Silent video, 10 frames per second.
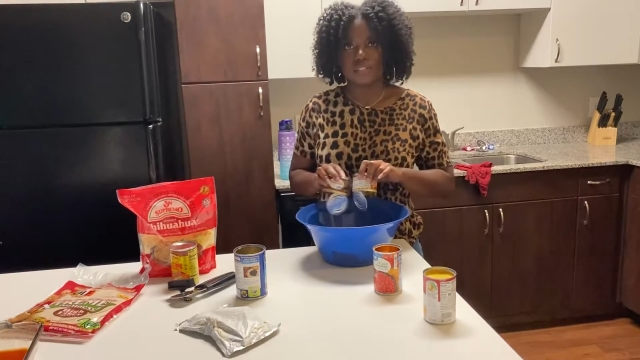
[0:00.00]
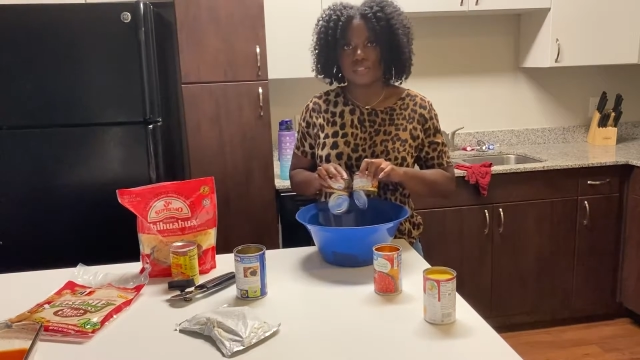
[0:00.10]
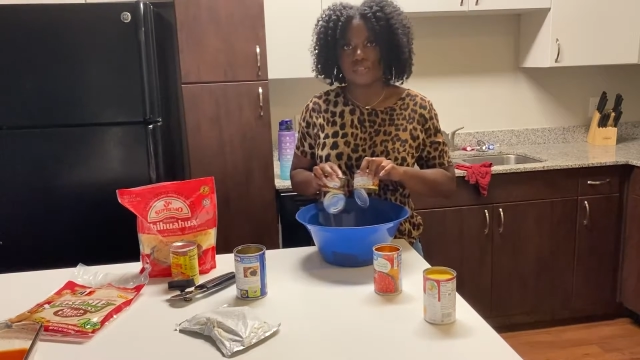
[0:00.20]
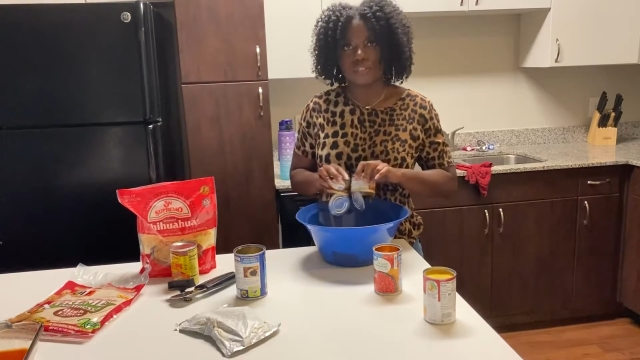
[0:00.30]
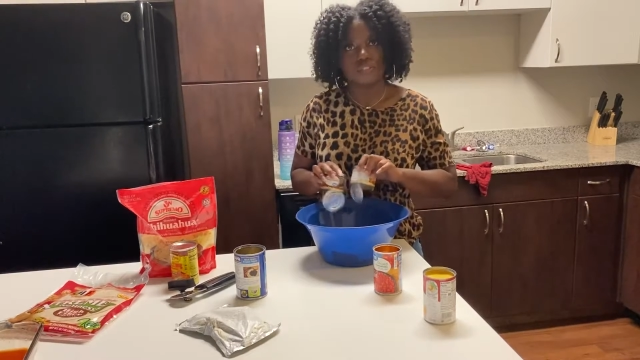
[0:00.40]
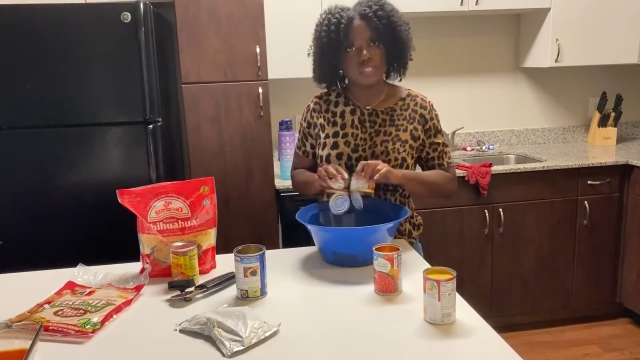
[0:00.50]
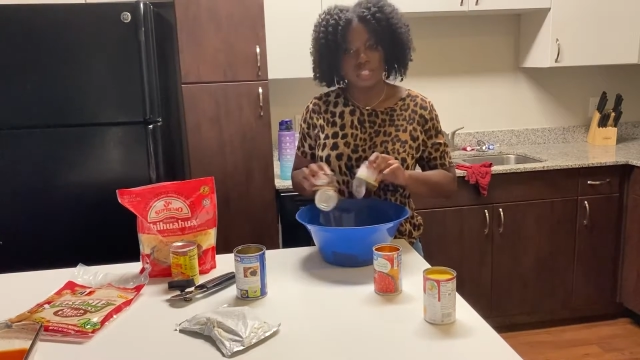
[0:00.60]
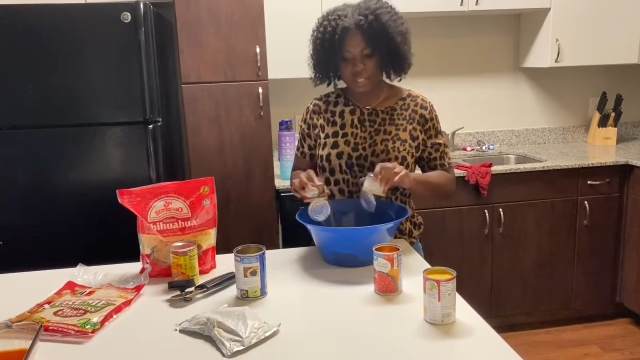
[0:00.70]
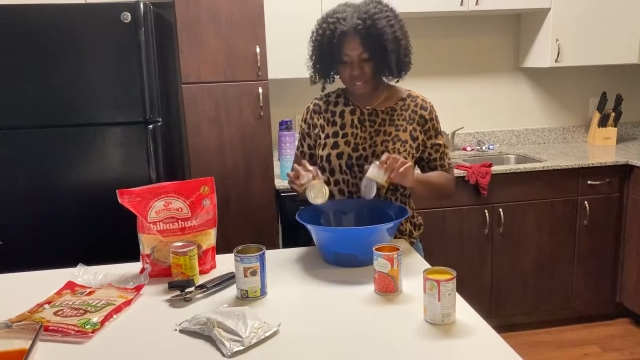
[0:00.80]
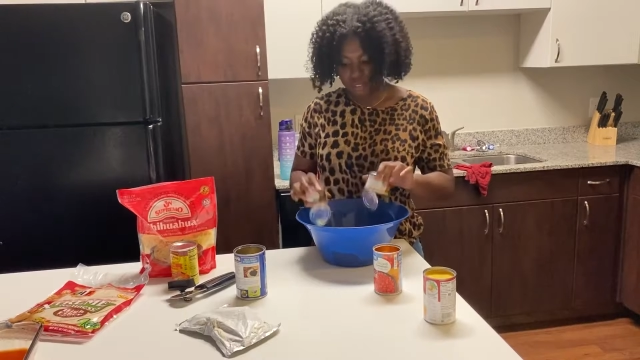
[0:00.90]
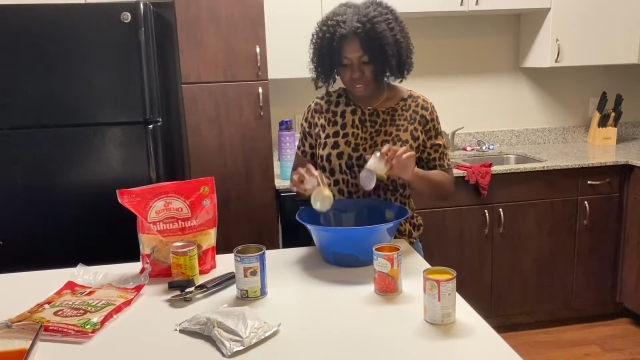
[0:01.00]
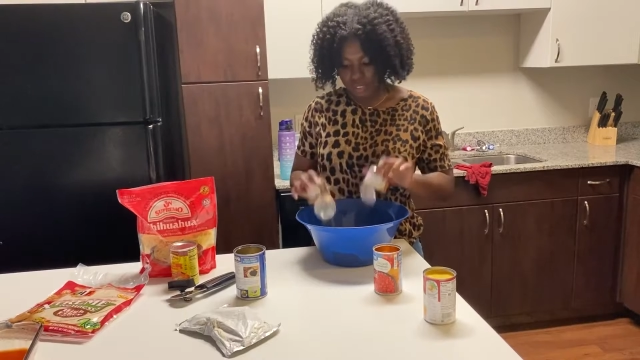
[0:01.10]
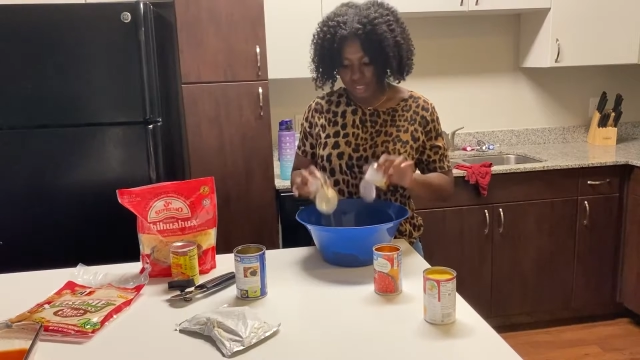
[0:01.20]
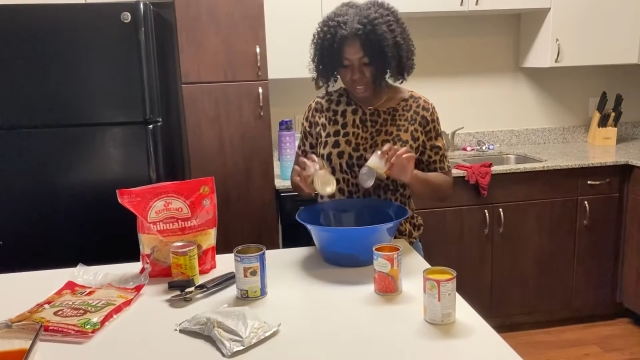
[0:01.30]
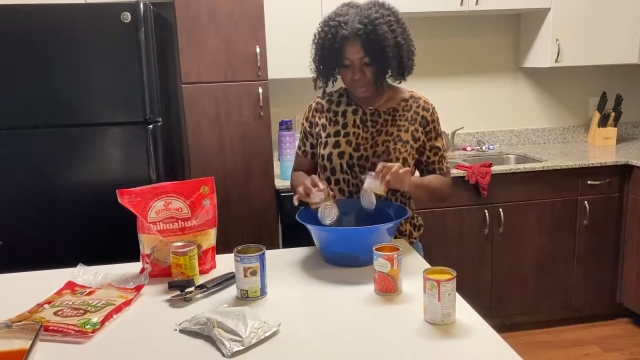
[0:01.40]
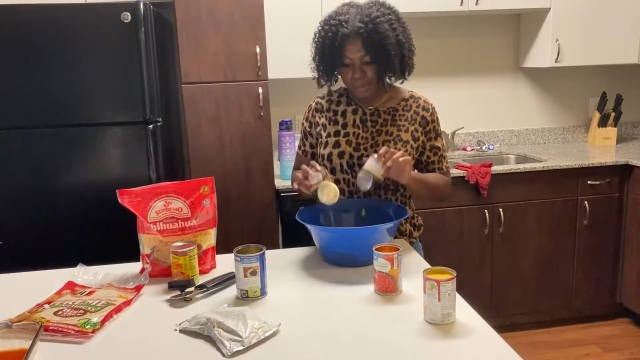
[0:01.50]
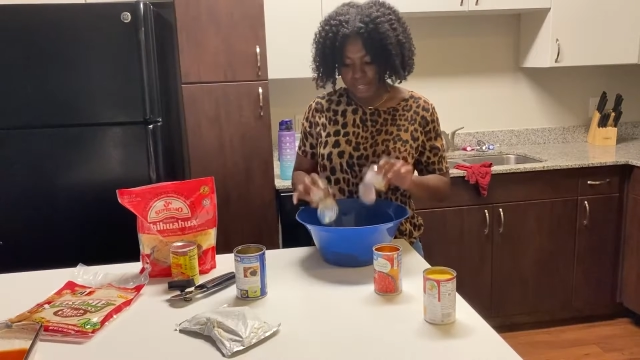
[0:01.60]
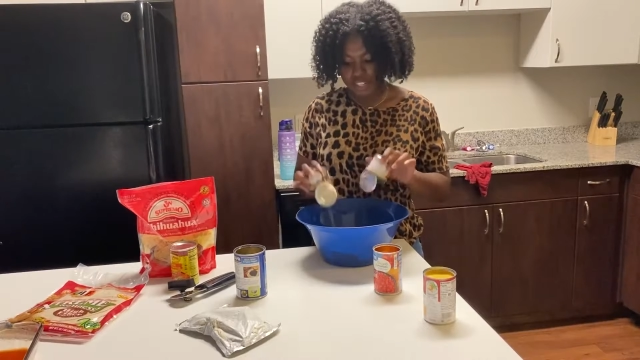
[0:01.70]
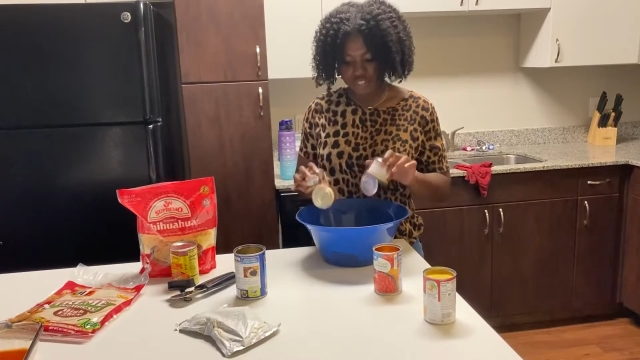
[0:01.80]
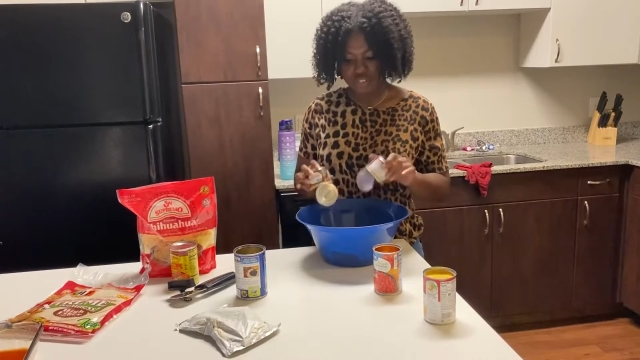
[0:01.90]
the rotel, I
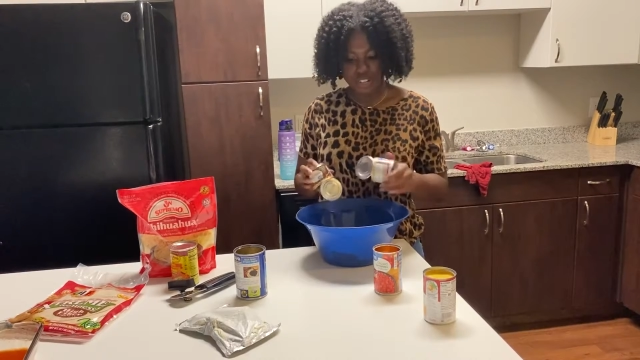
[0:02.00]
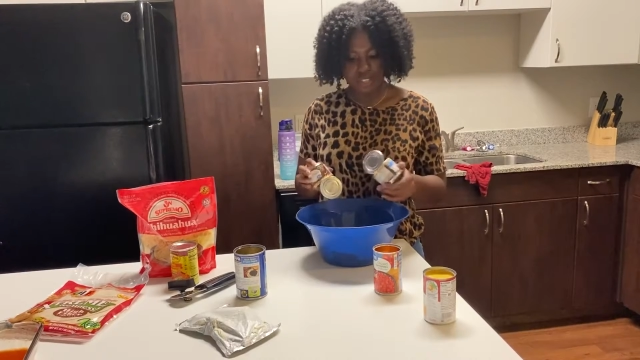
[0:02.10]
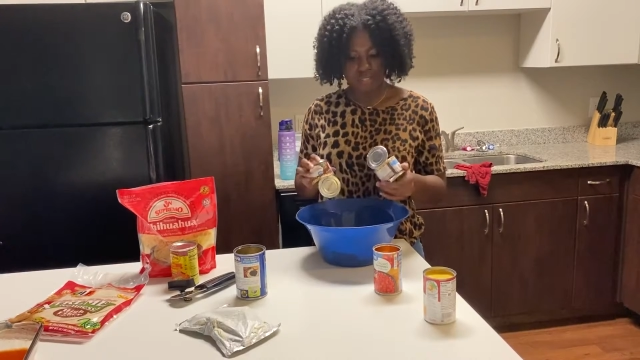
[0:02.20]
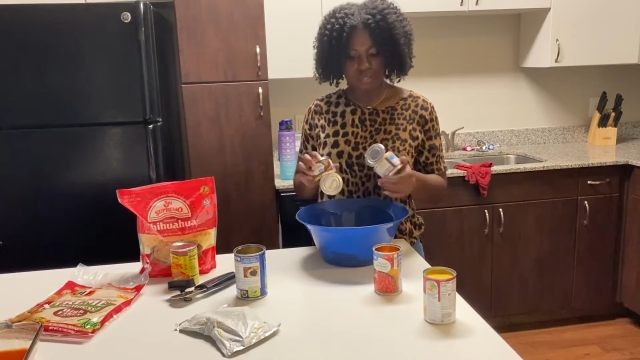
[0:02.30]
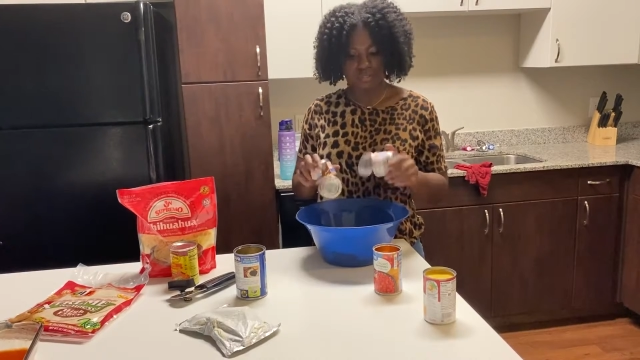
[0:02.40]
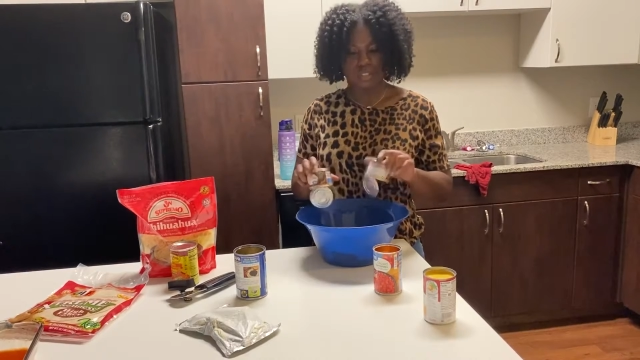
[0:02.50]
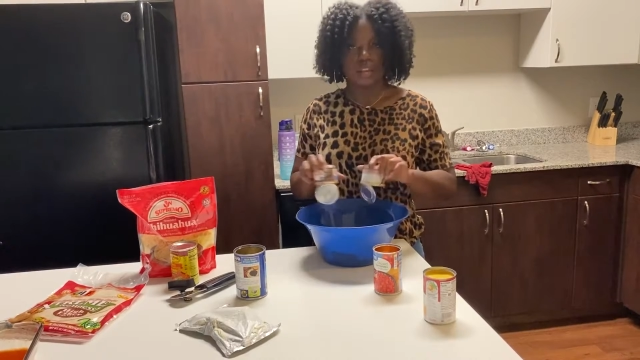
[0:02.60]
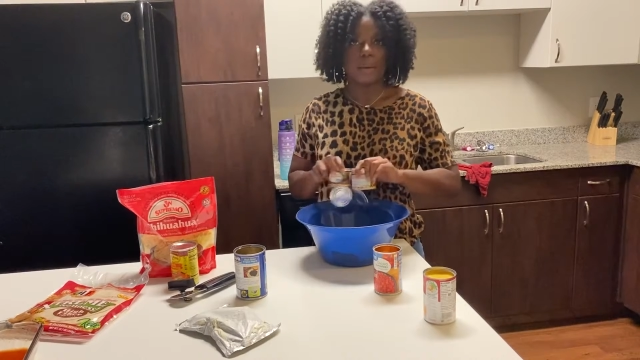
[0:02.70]
did drain those,